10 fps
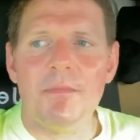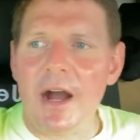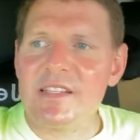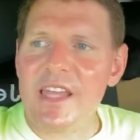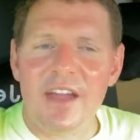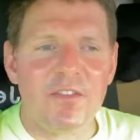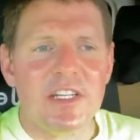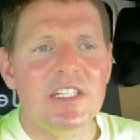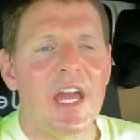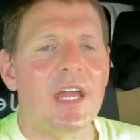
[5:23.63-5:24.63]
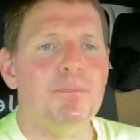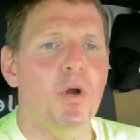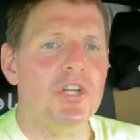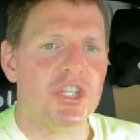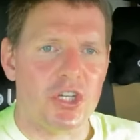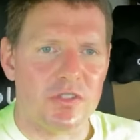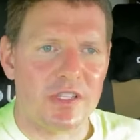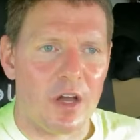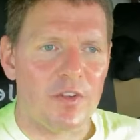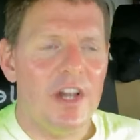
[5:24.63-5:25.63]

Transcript: box. Every day, push yourself.